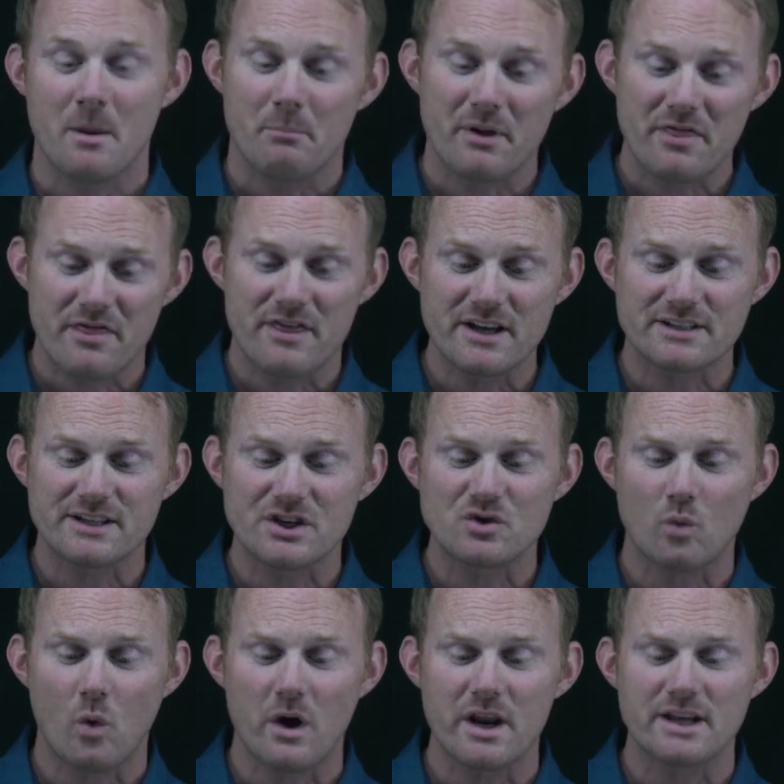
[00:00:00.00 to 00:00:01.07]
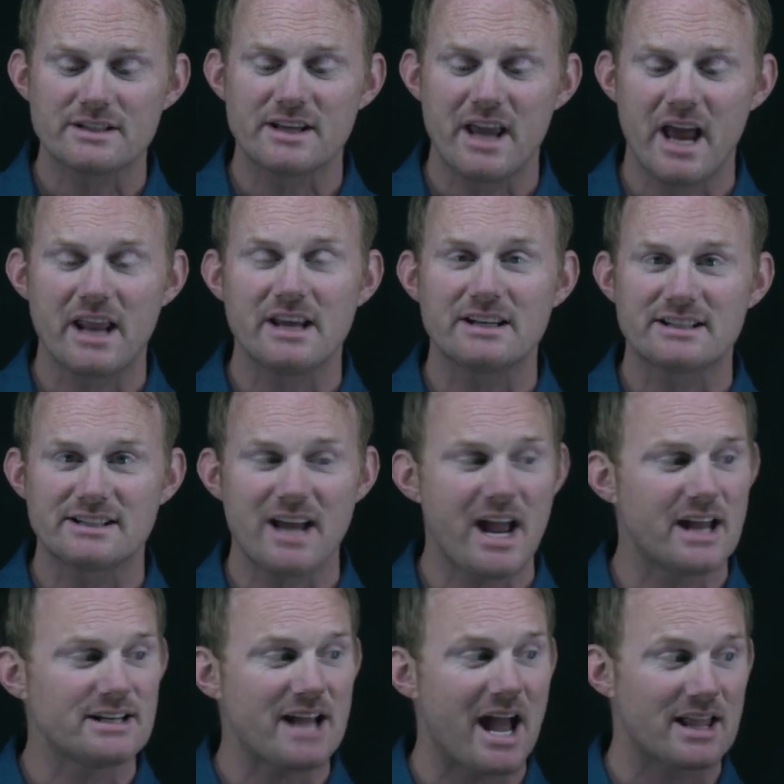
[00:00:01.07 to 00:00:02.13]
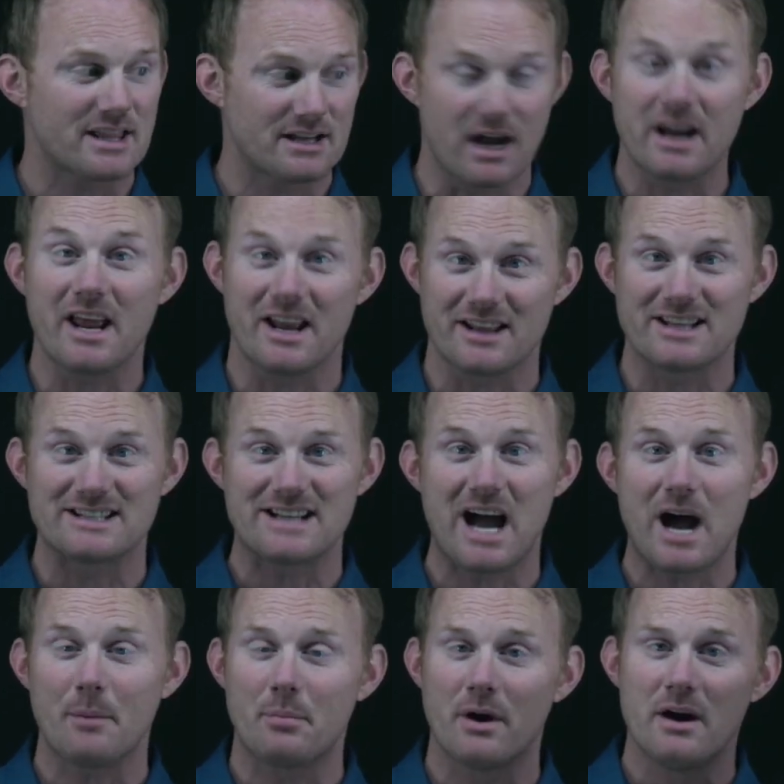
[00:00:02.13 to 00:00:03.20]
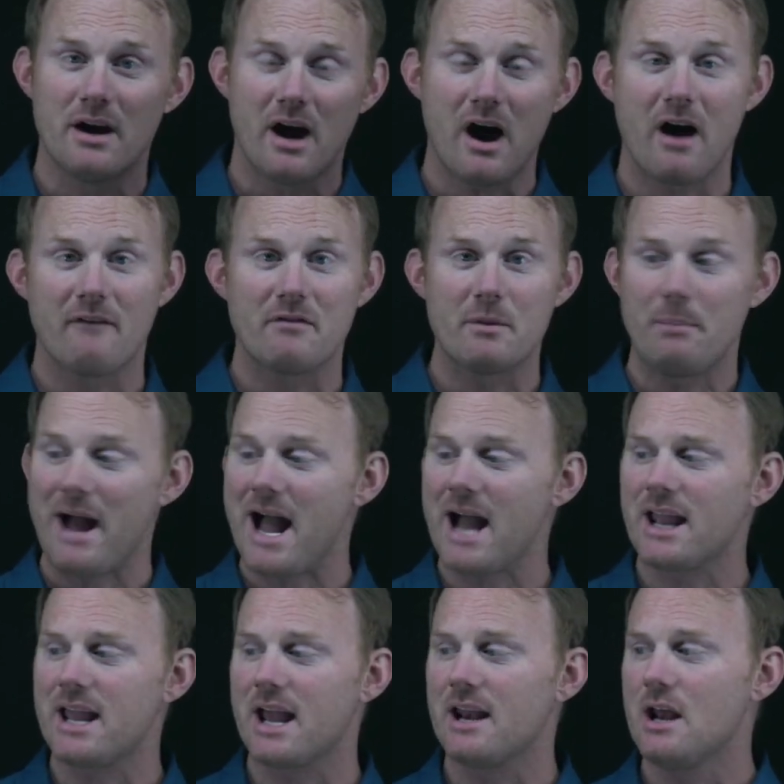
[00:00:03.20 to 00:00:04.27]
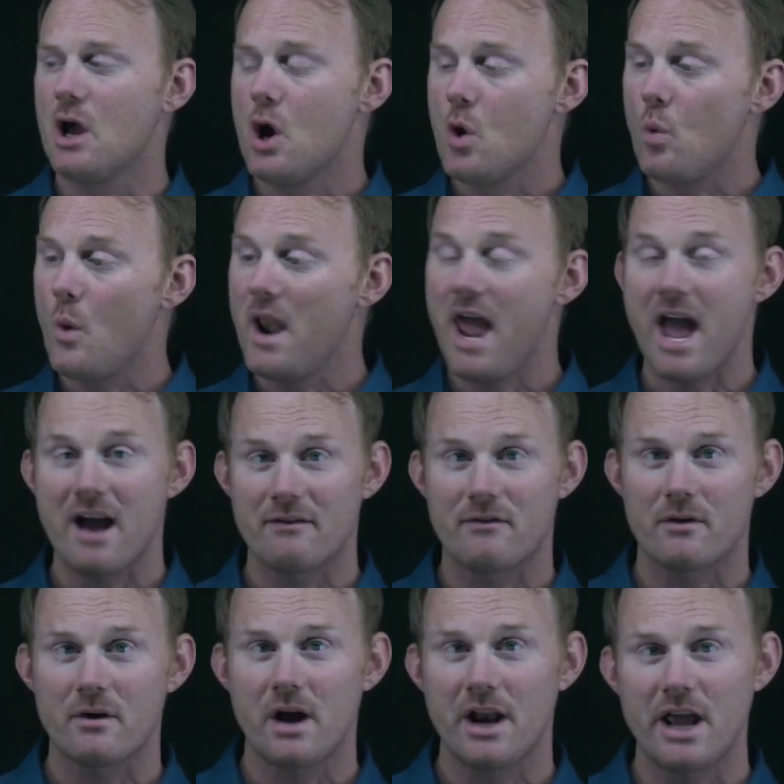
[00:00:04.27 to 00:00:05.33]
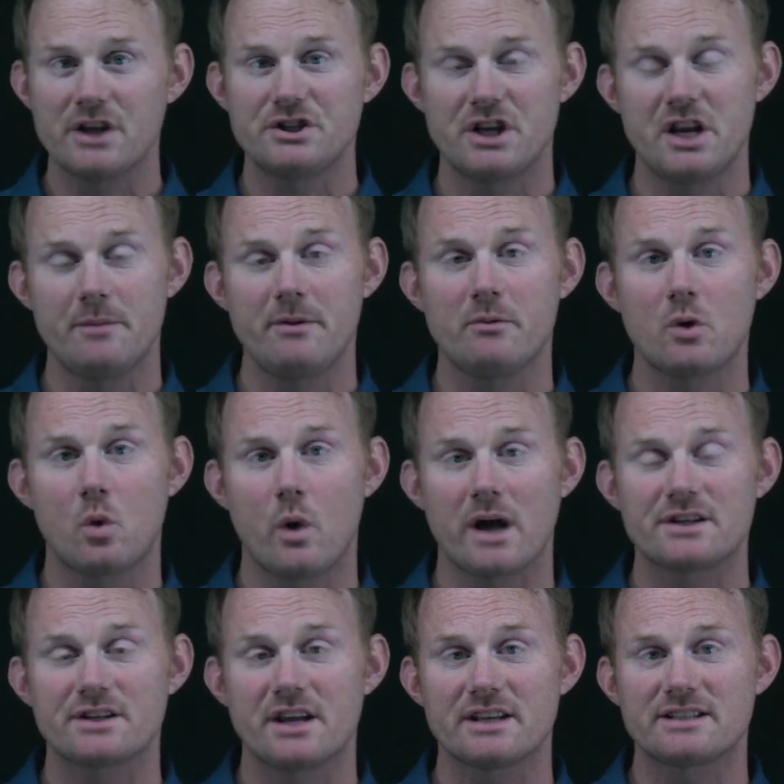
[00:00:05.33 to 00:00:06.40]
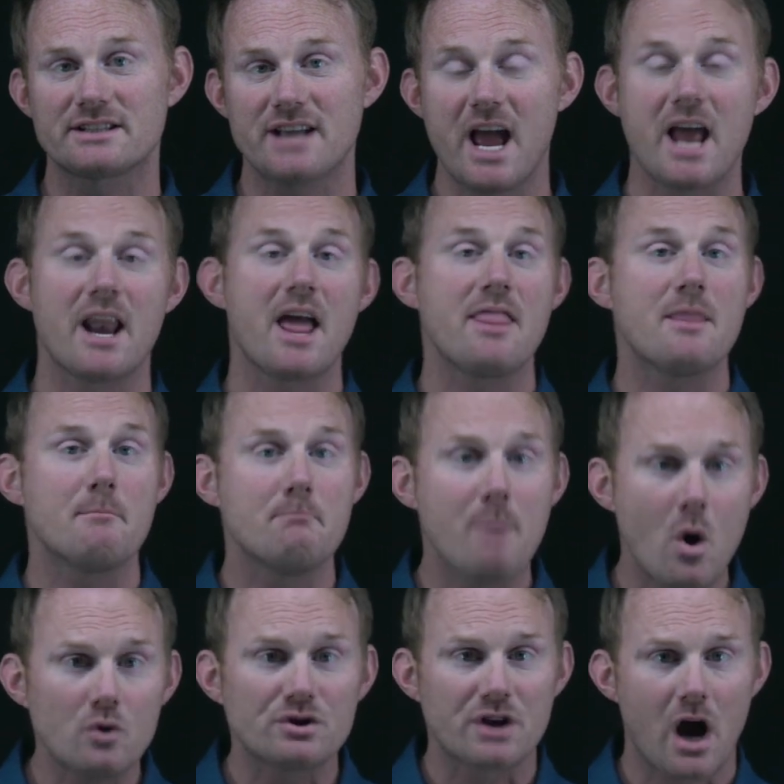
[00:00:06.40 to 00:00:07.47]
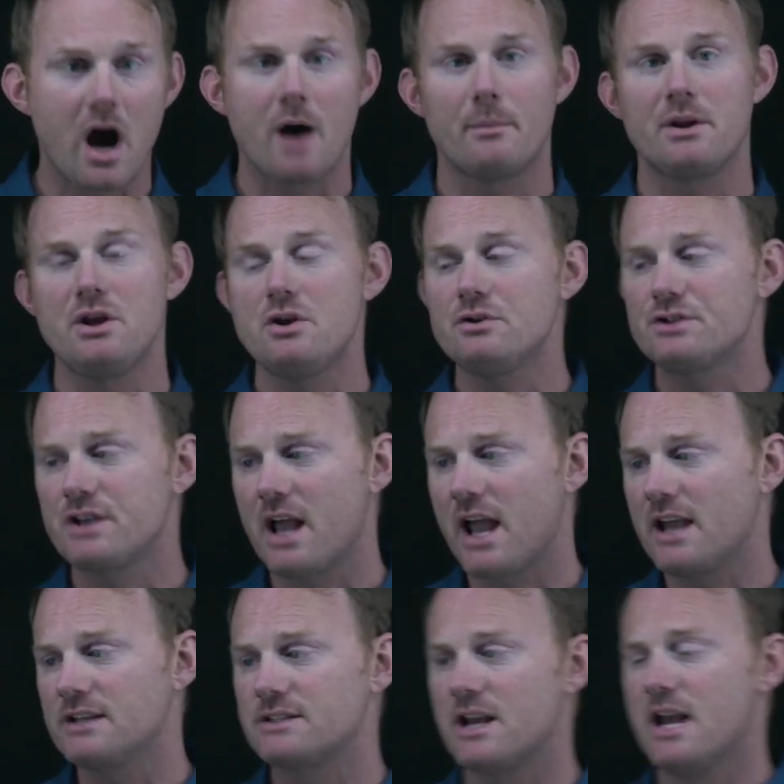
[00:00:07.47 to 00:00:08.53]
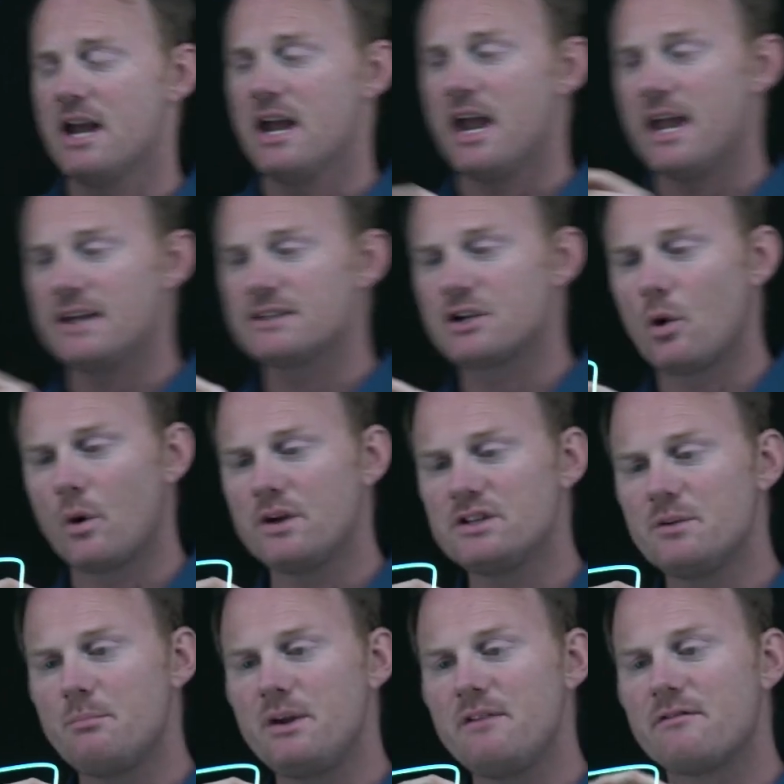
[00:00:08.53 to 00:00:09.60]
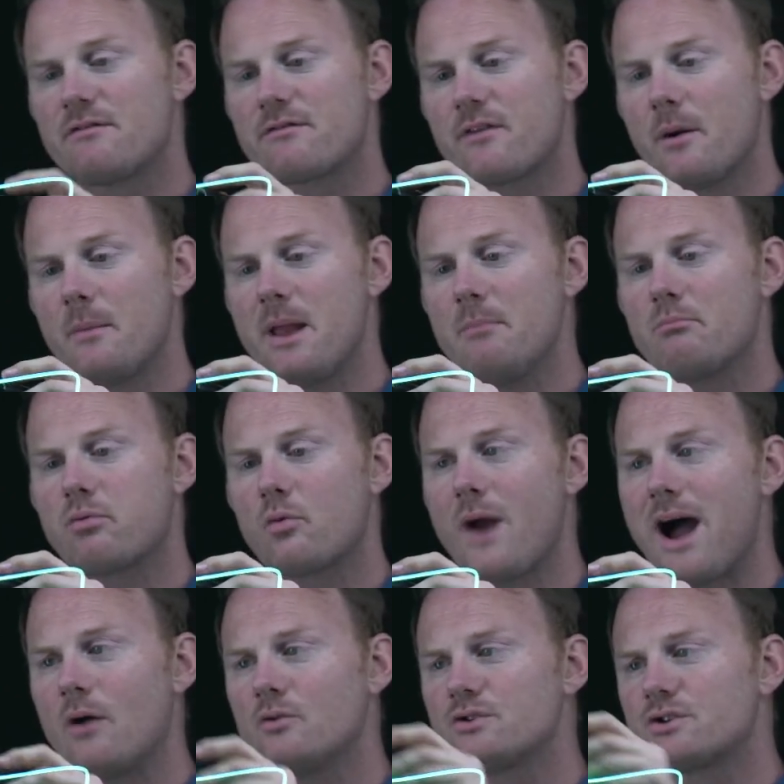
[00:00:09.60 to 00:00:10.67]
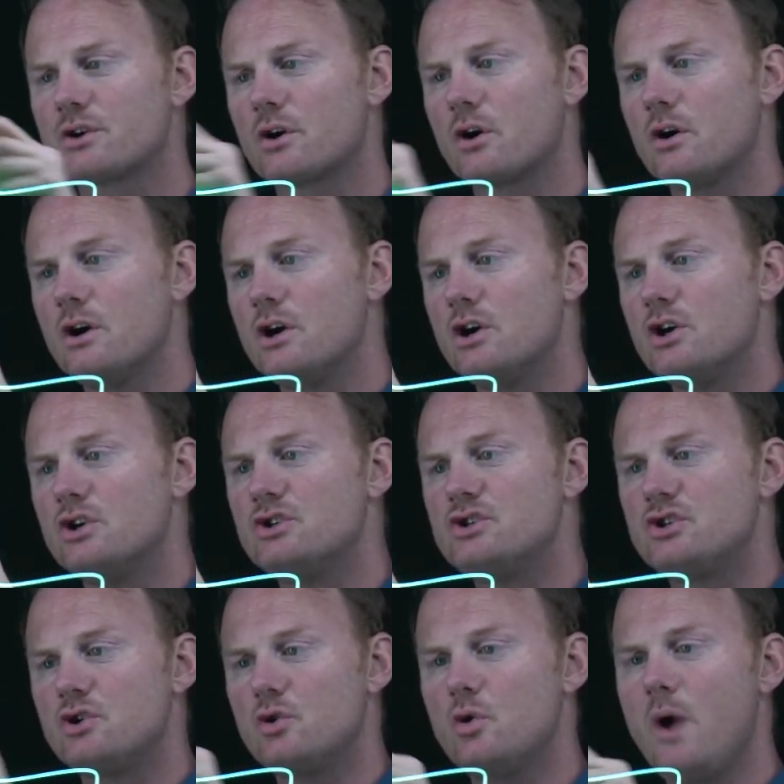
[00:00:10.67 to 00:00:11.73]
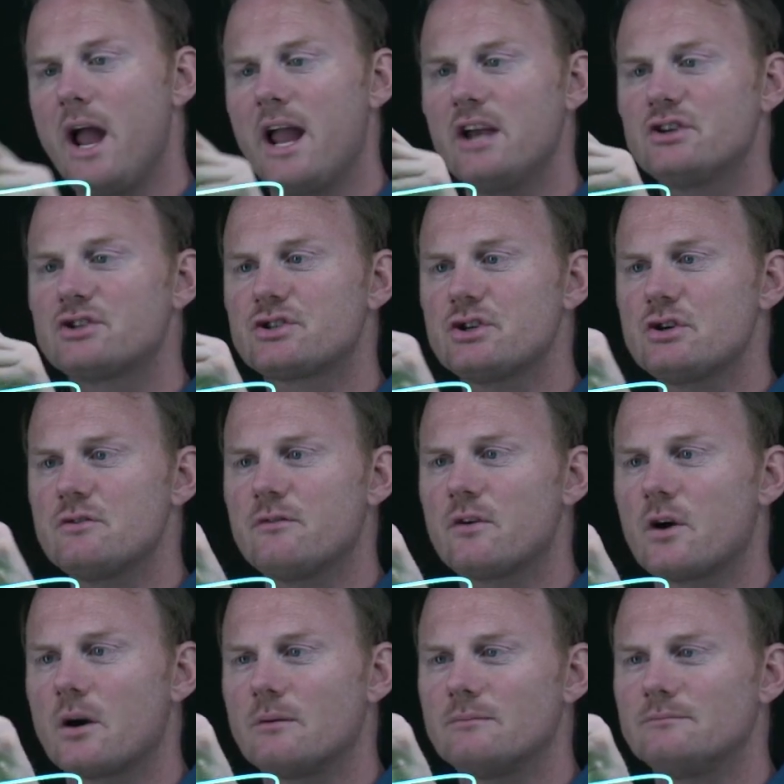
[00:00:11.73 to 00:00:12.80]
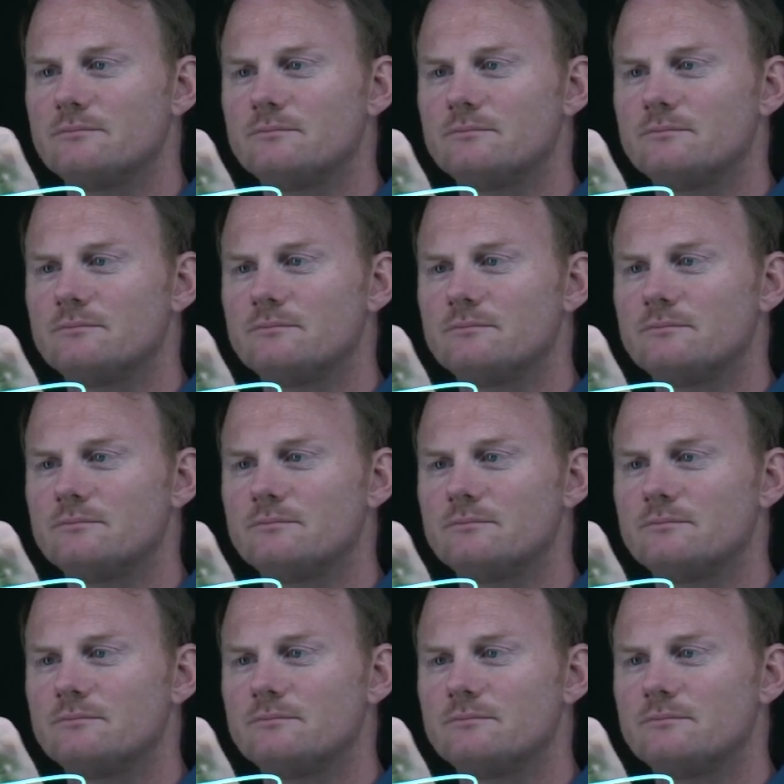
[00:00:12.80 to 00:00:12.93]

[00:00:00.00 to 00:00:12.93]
But this is what is getting sent at the again at the top of the packet whenever an HTTP request gets sent. And the most common use case is going to be from a browser to a server